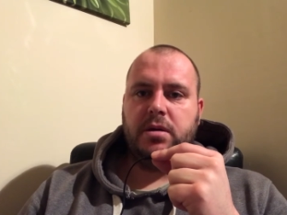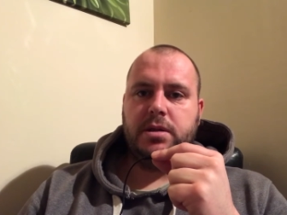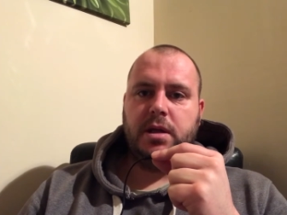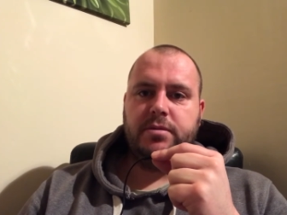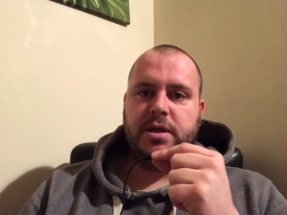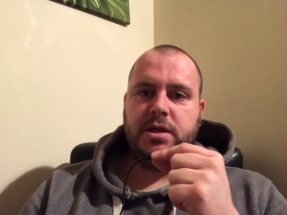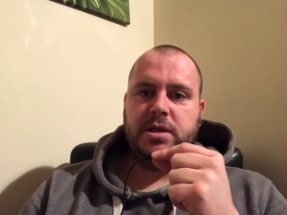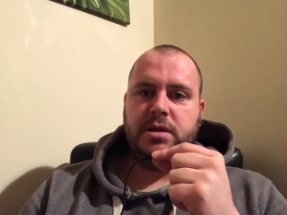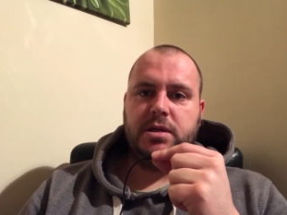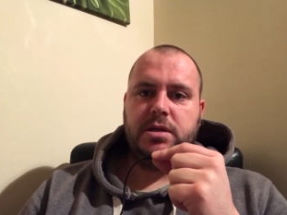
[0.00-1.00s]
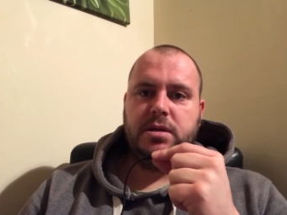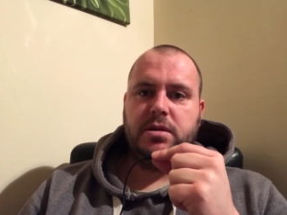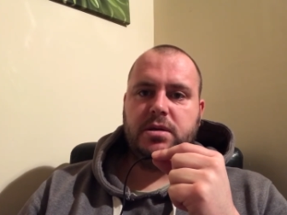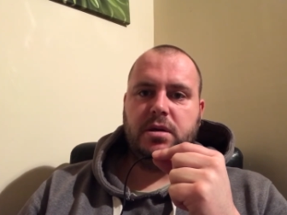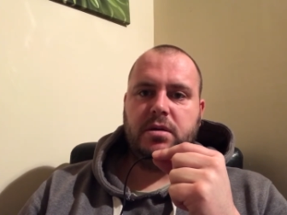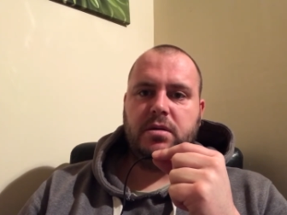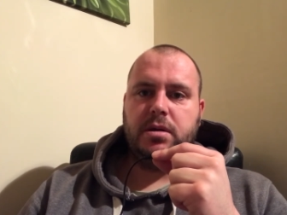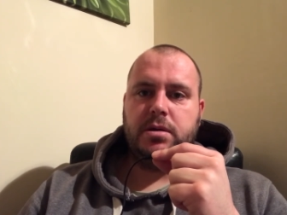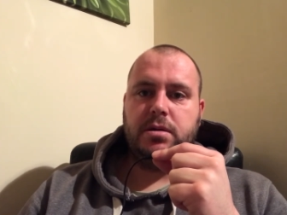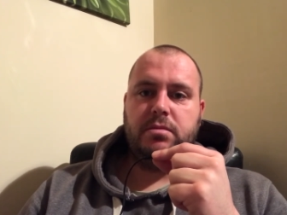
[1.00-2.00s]
the opticians. So
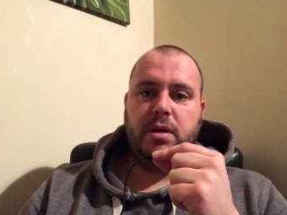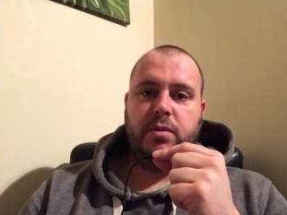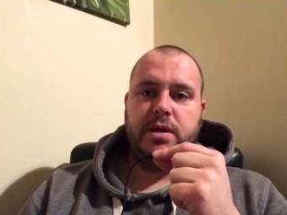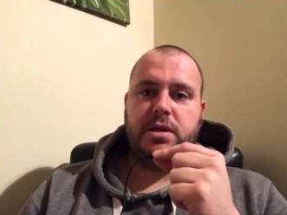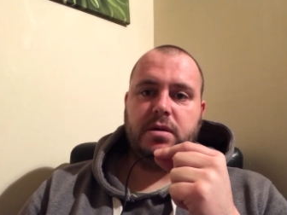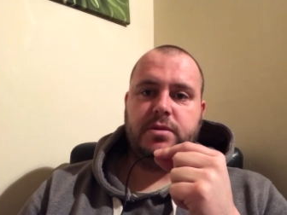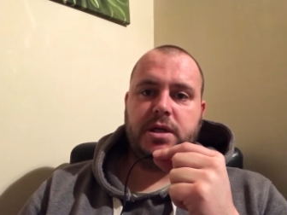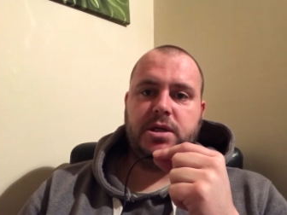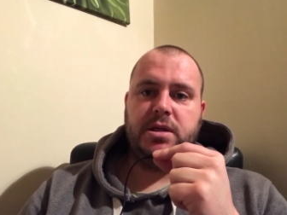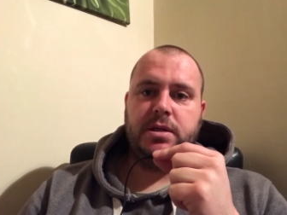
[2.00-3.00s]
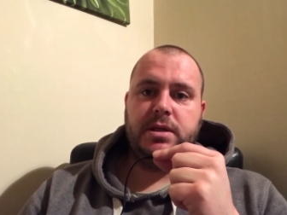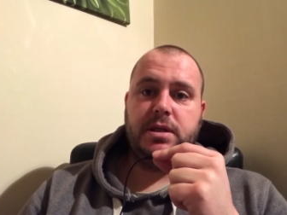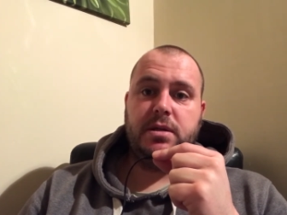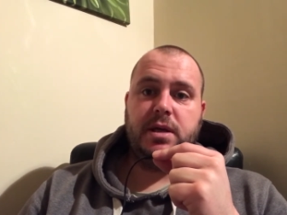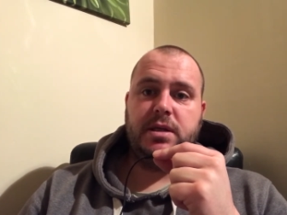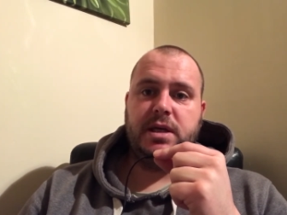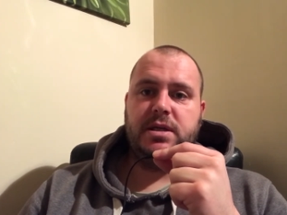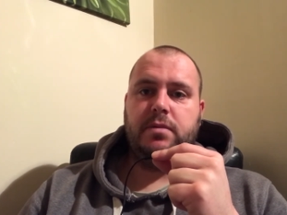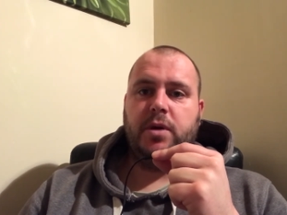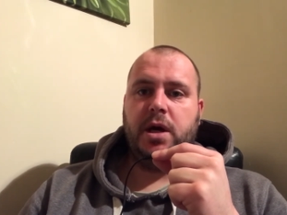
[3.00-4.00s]
I went to the opticians, they tested
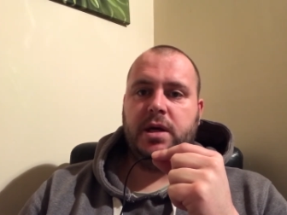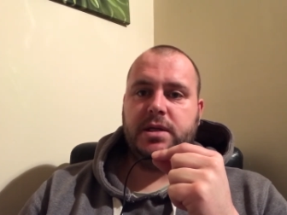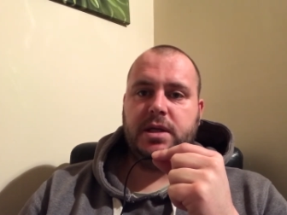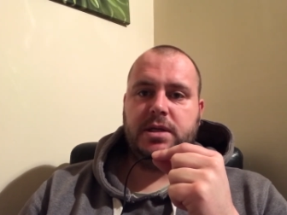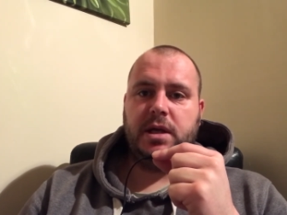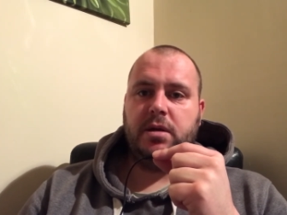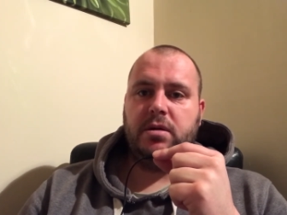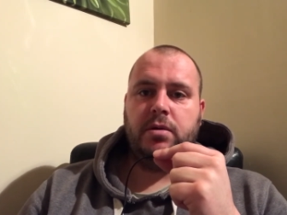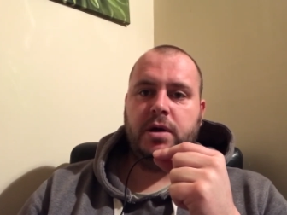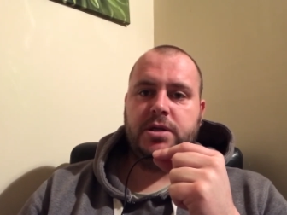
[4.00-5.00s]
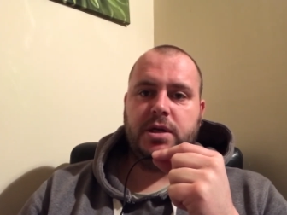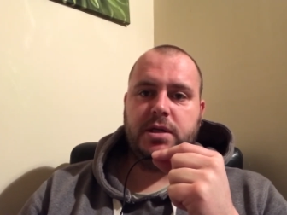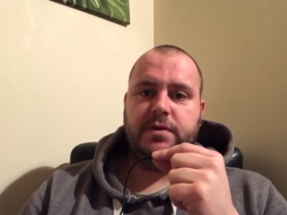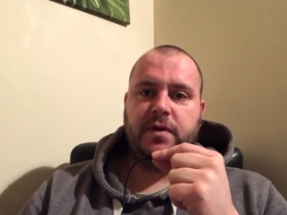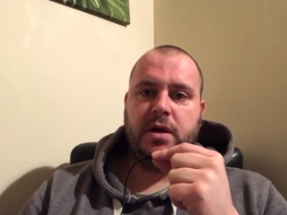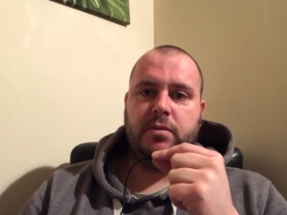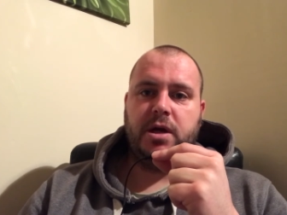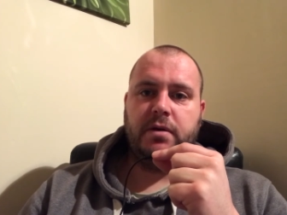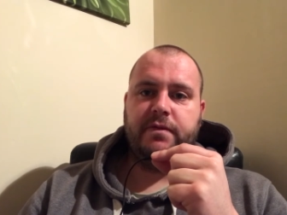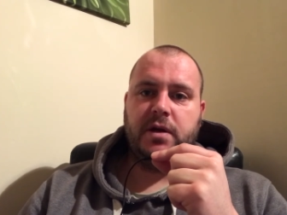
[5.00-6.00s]
my eyes, they say your eyesight's fine, we
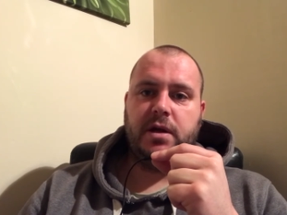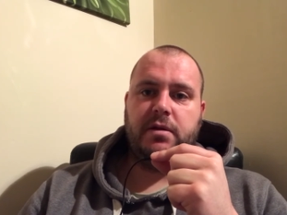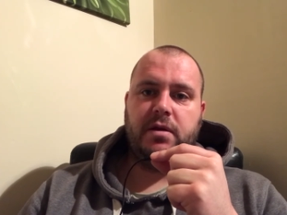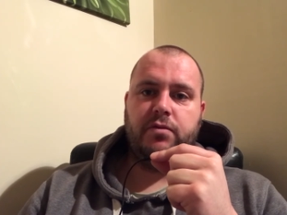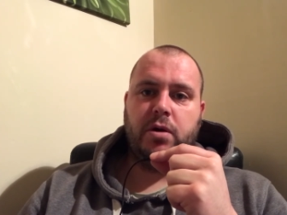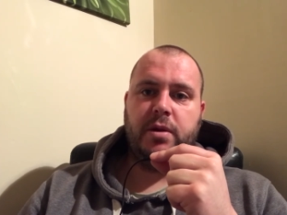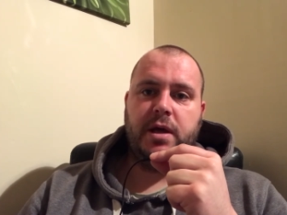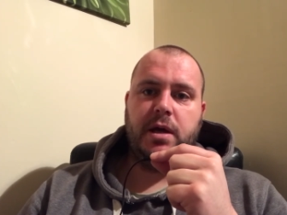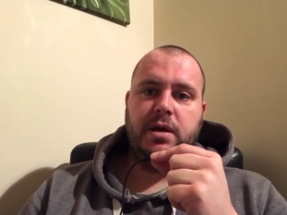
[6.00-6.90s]
can't find anything wrong with it.